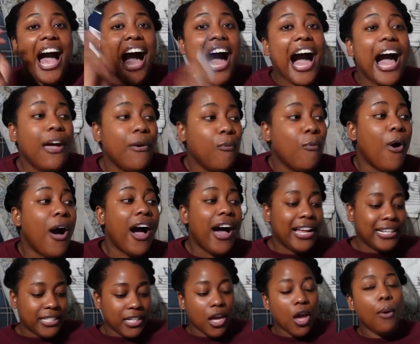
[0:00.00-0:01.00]
I
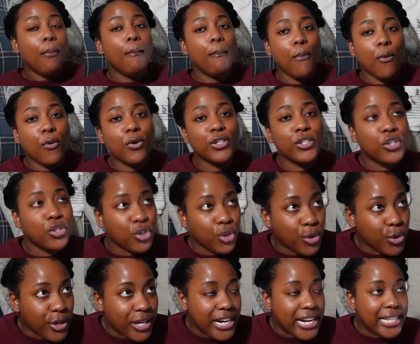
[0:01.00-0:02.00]
want more
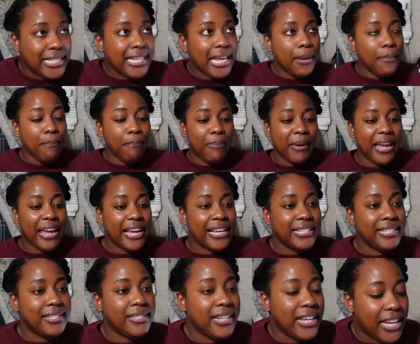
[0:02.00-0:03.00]
stories
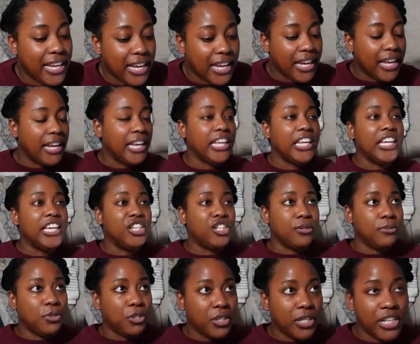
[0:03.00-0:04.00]
based in
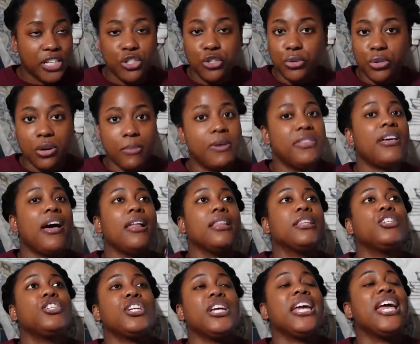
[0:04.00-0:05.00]
Egyptian history,
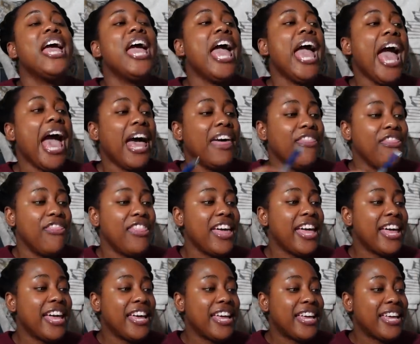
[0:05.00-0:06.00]
mythology, and
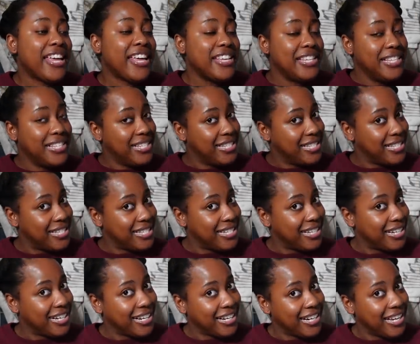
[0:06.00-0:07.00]
this
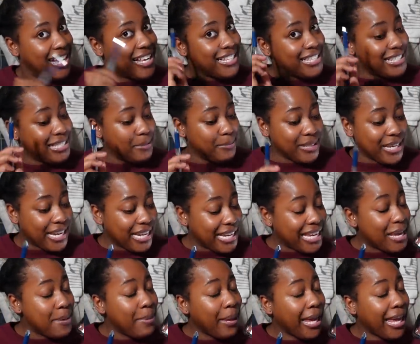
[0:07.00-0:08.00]
seems like it
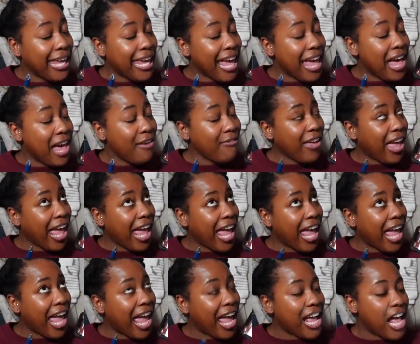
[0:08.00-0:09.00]
can be
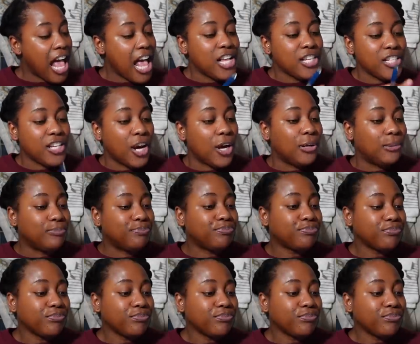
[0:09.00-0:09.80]
giving. So